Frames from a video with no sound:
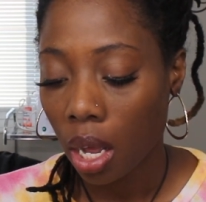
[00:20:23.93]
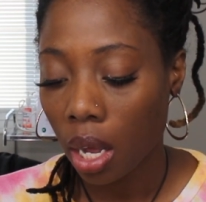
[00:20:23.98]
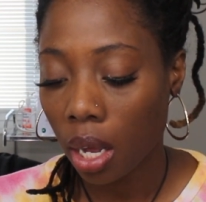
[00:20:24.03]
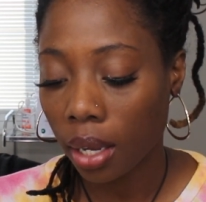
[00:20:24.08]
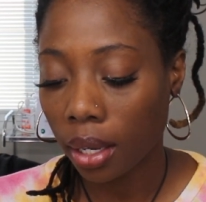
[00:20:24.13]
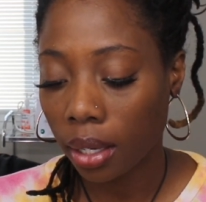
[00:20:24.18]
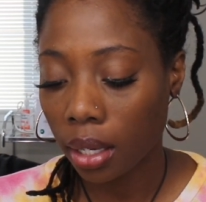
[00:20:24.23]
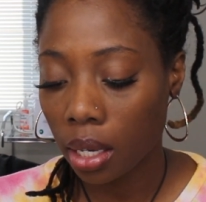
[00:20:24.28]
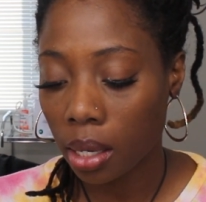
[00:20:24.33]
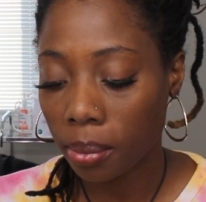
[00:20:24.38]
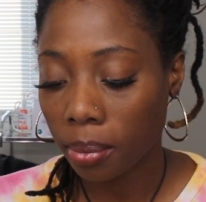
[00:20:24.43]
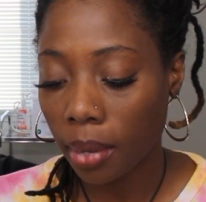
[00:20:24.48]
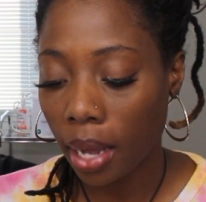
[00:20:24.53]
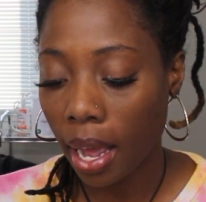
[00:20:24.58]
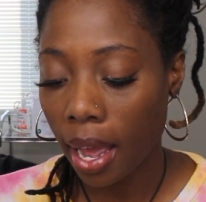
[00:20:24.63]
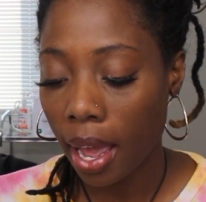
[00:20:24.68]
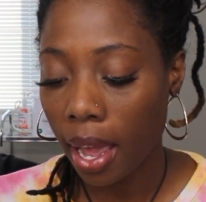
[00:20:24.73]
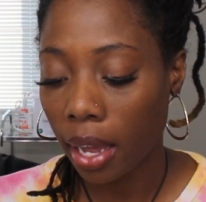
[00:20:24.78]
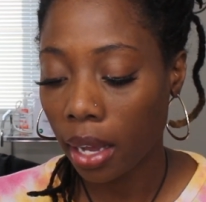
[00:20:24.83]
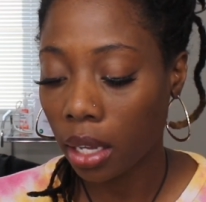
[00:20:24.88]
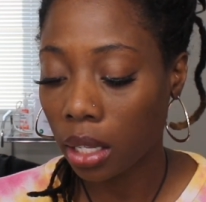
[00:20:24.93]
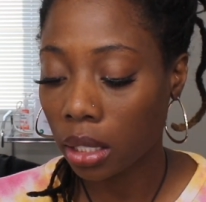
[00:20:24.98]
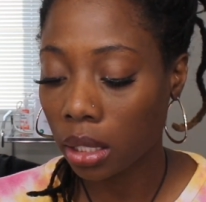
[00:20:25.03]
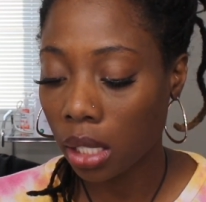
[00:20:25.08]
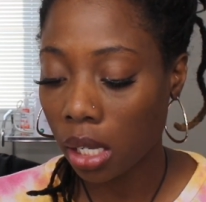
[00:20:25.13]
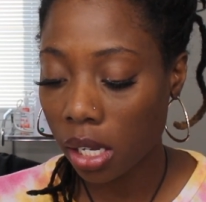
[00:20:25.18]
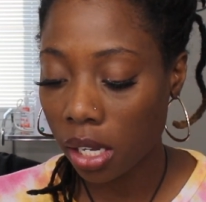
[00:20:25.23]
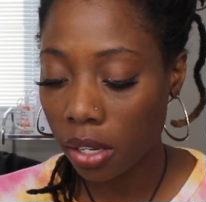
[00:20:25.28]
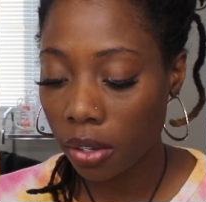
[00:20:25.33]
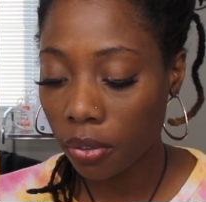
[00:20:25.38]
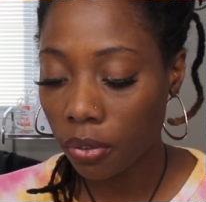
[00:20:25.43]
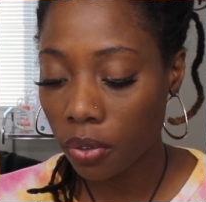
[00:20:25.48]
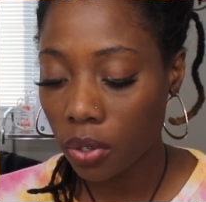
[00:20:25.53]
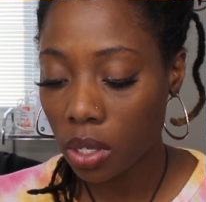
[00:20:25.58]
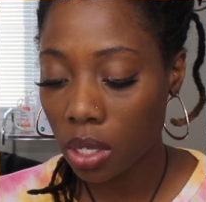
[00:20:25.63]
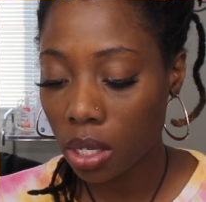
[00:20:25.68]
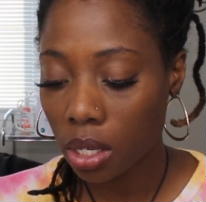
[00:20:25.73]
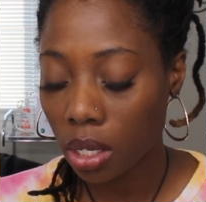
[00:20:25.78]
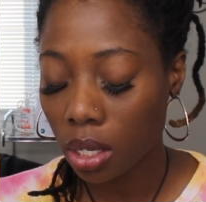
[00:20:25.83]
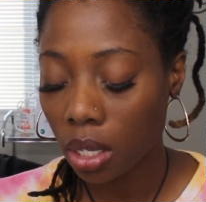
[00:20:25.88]
I had
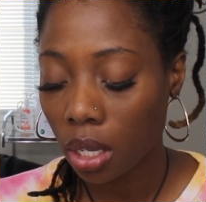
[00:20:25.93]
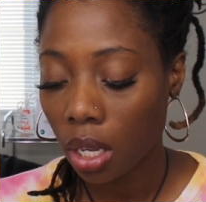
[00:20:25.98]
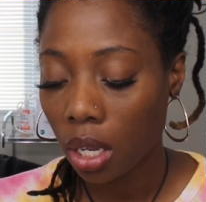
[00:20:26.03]
gloves,